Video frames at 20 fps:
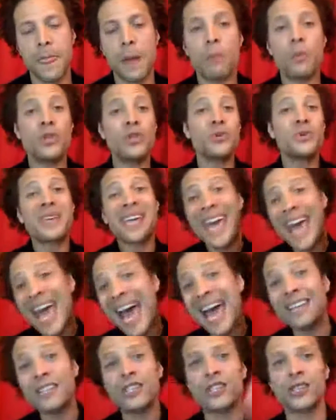And when you
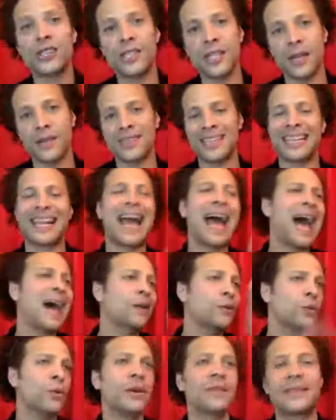catch yourself saying,
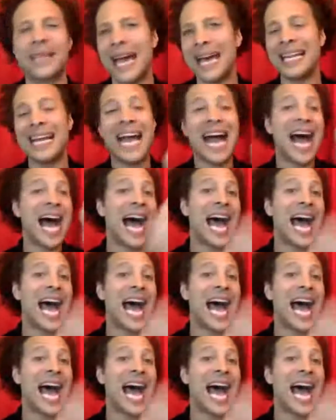I don't want that,